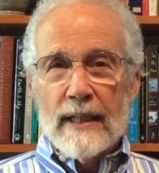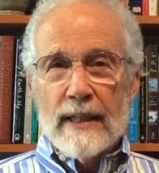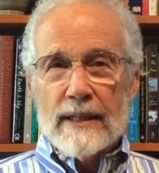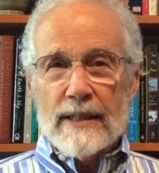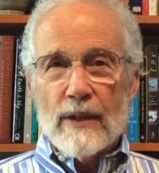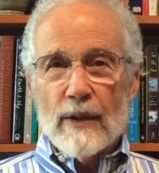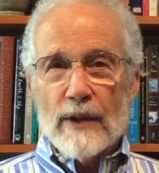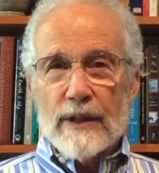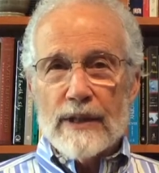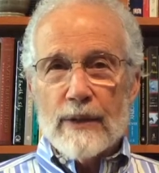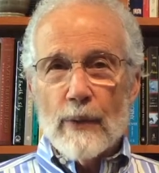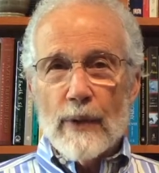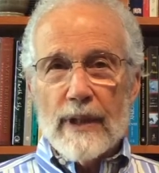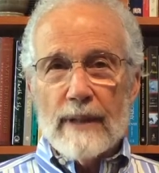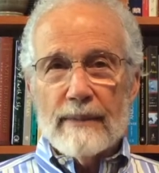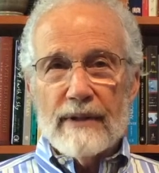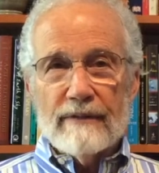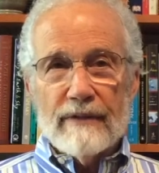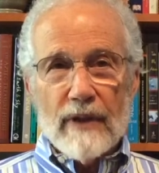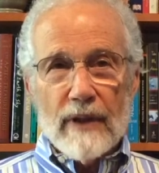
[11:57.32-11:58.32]
So it's going
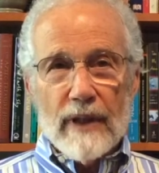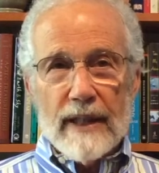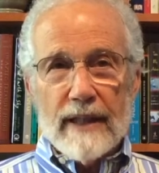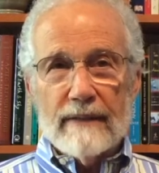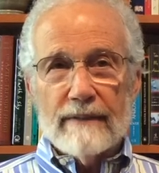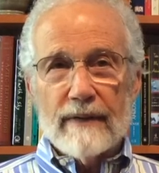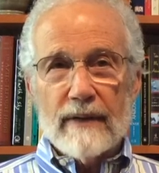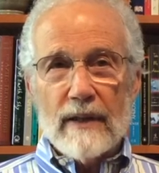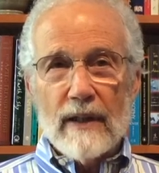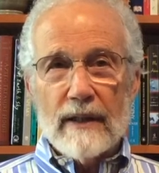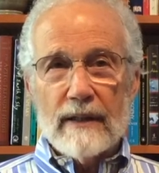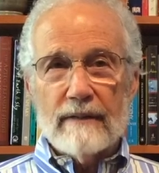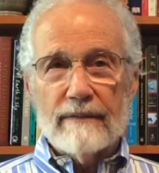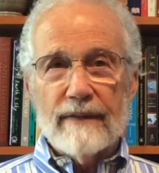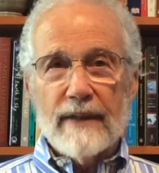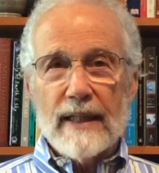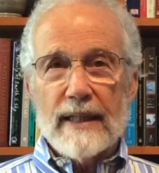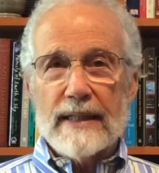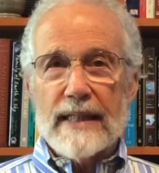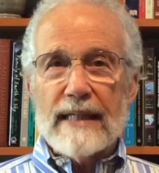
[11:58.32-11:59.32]
to be very difficult
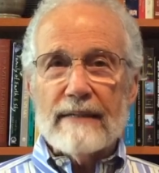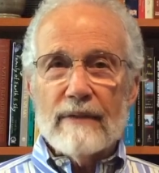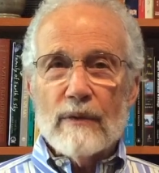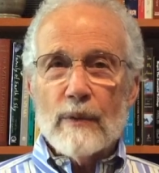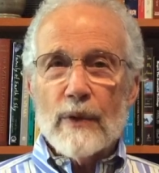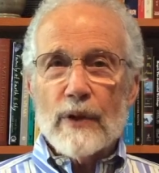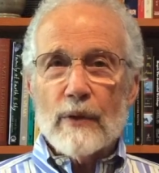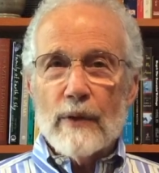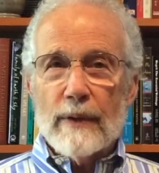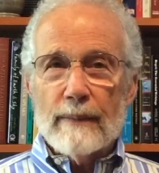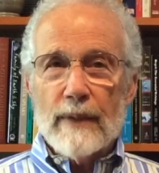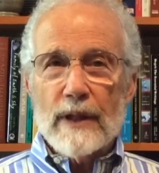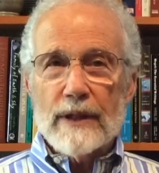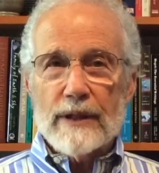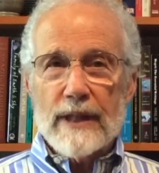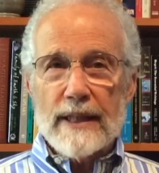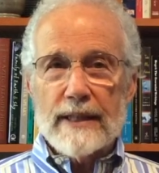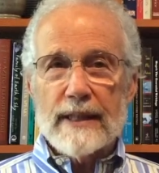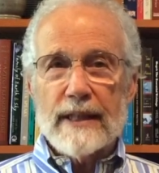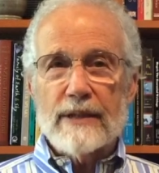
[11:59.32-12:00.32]
to fix. Even with criminal
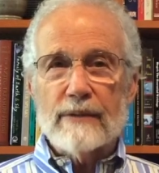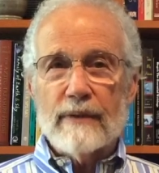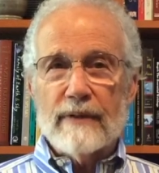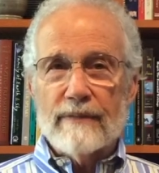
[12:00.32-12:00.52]
justice